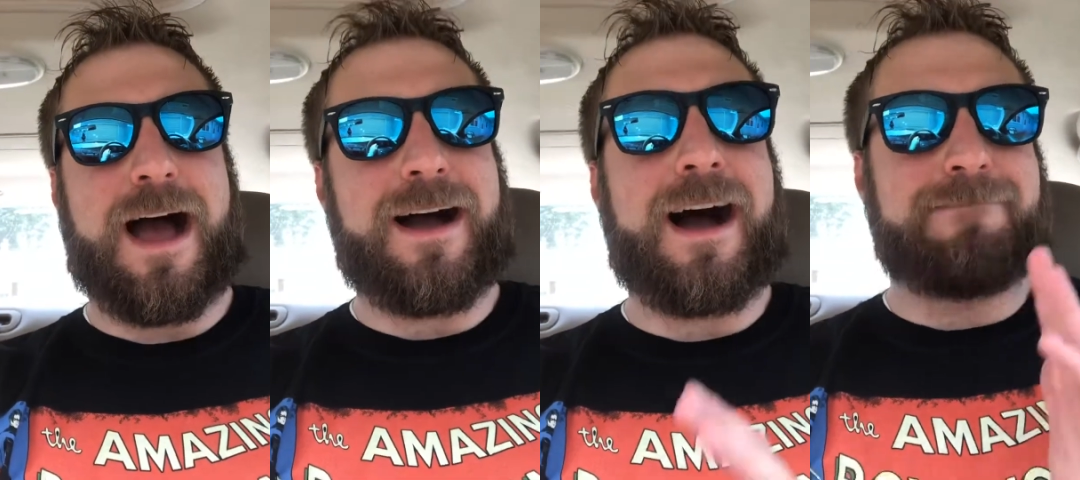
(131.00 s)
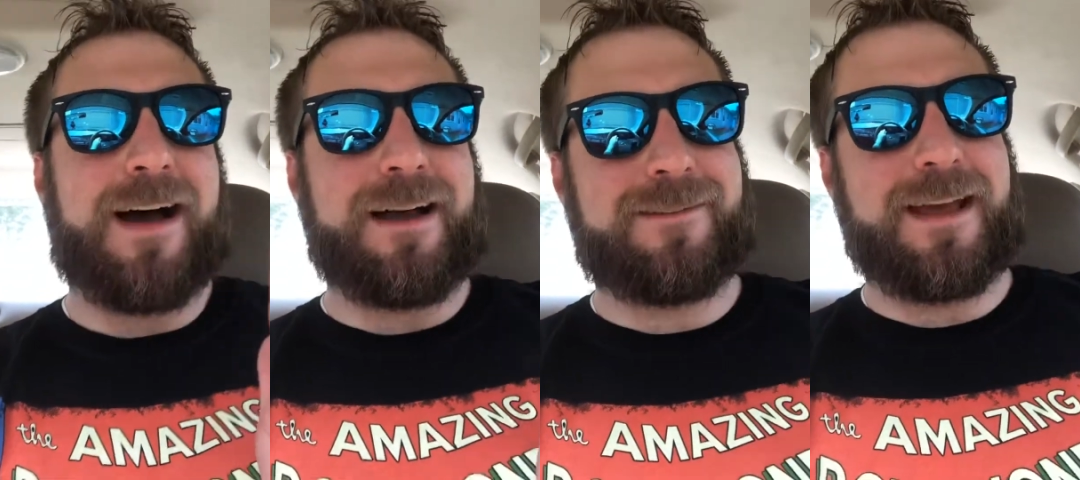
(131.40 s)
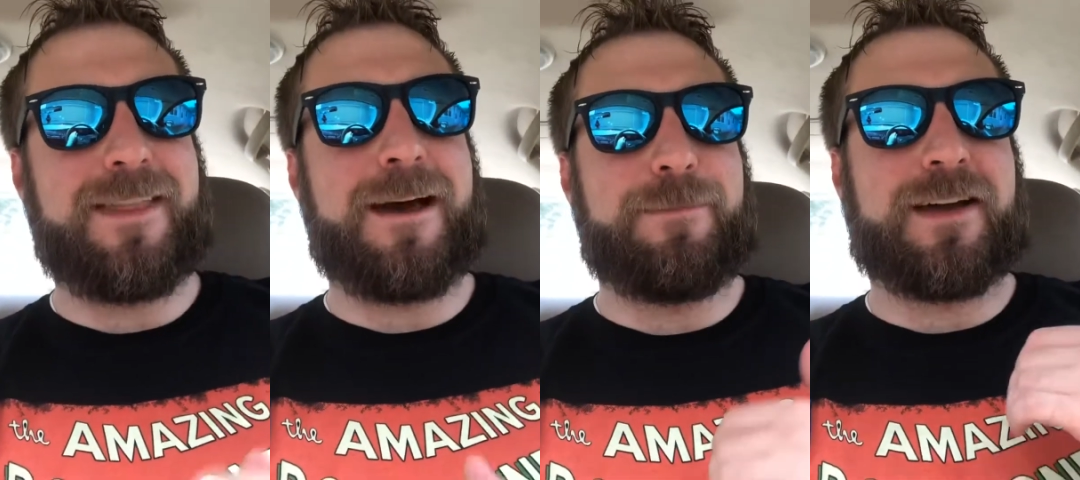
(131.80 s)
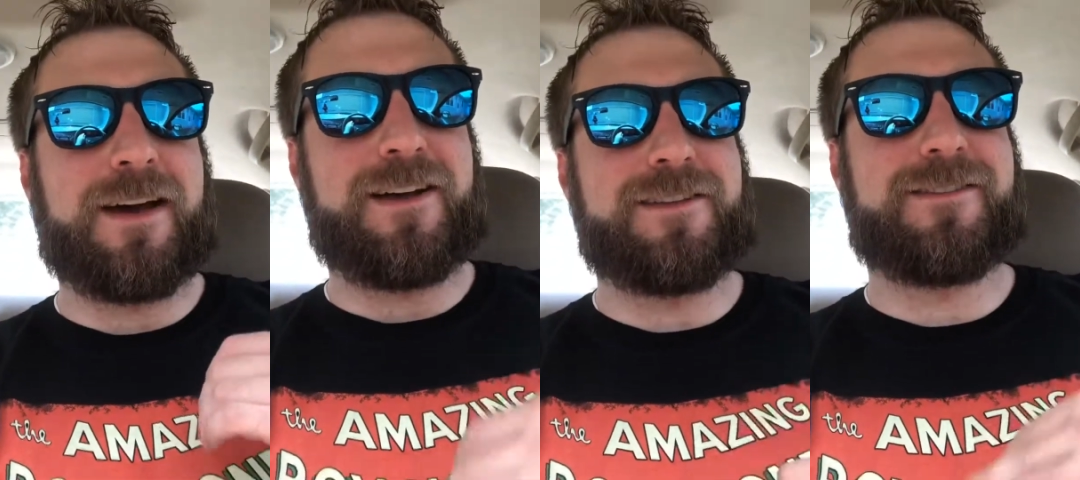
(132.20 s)
I say that
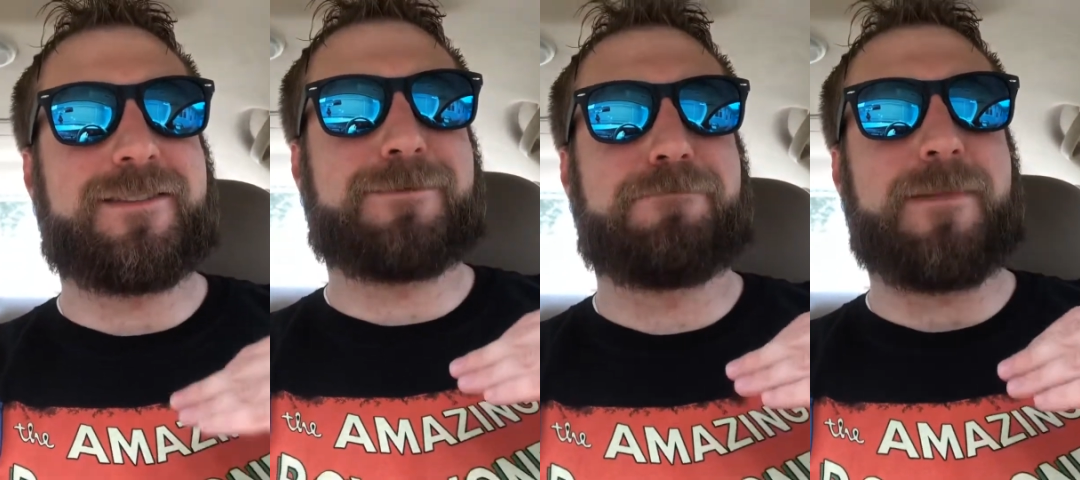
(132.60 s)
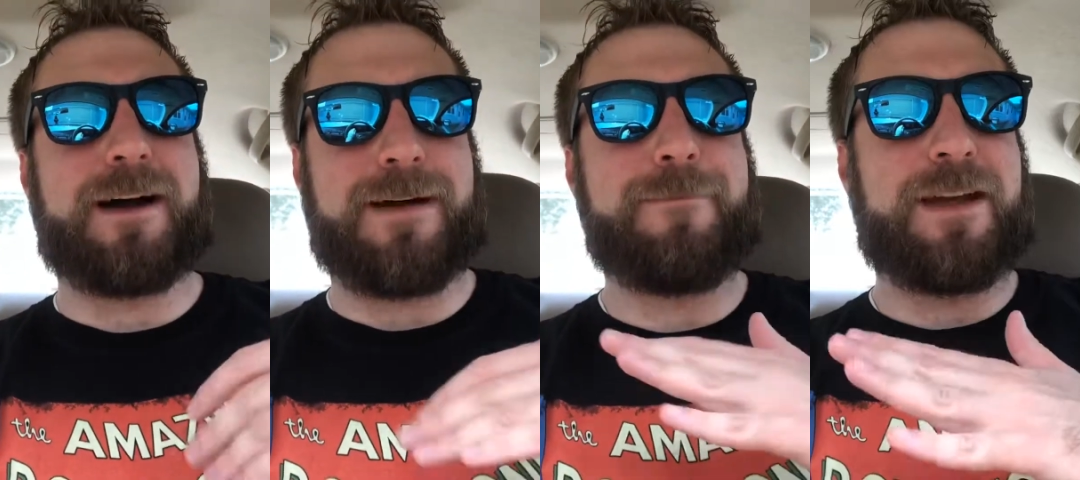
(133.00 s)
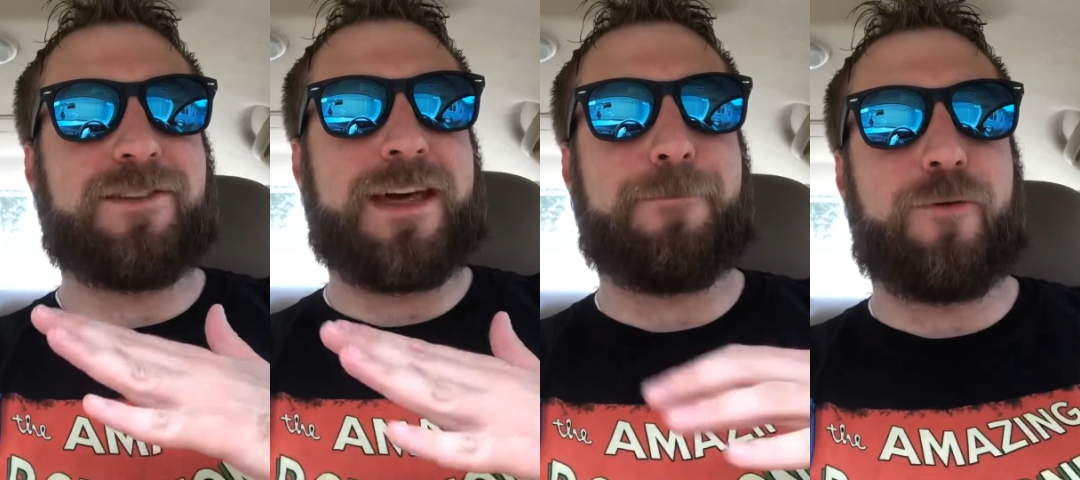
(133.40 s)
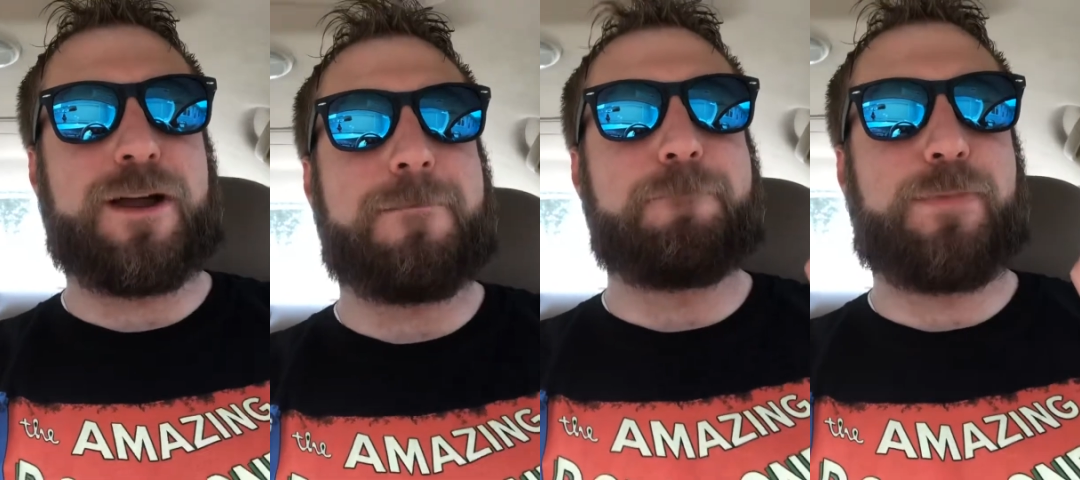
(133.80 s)
because I mentioned that
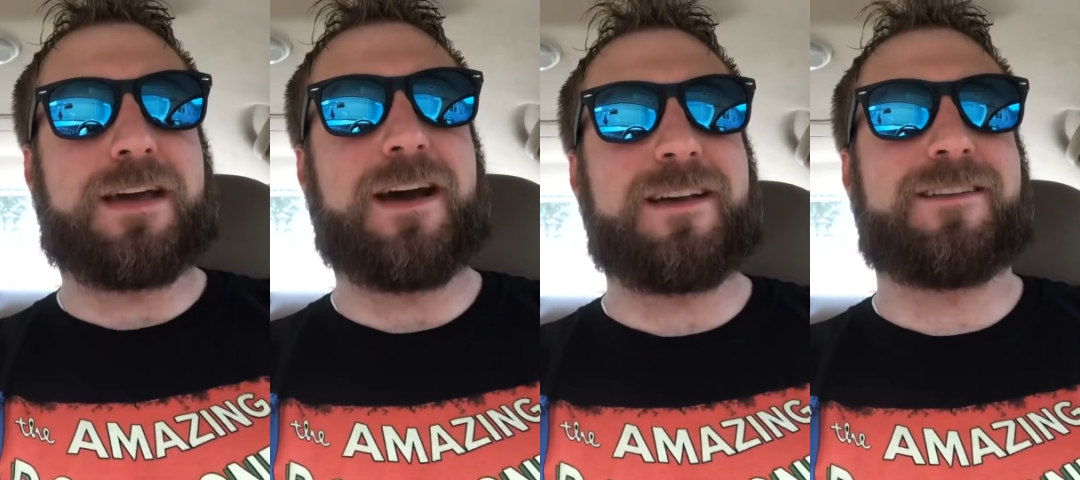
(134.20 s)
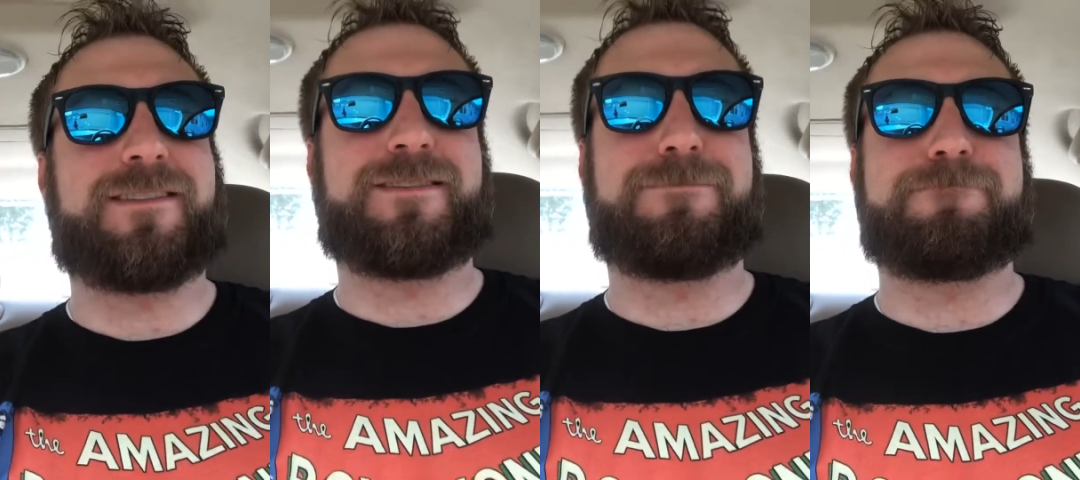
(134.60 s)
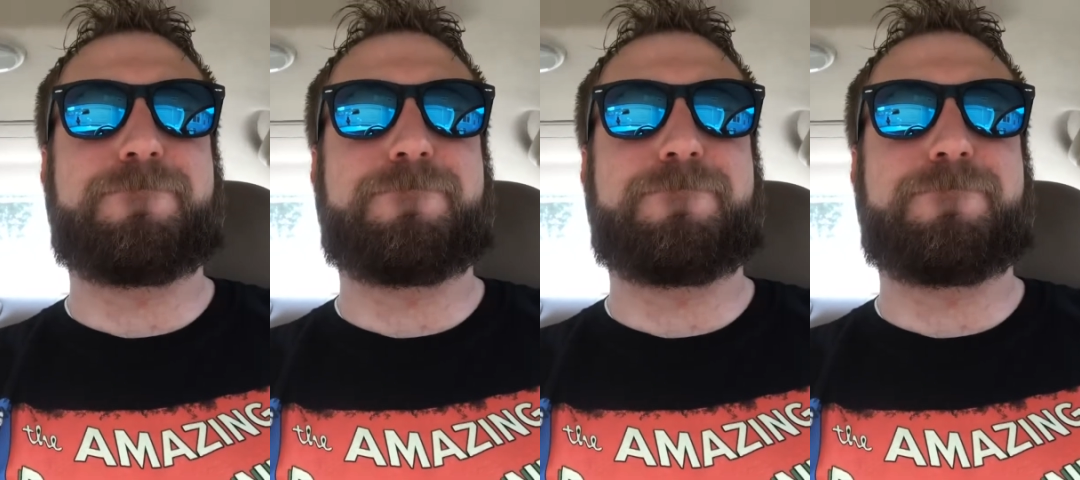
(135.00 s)
point because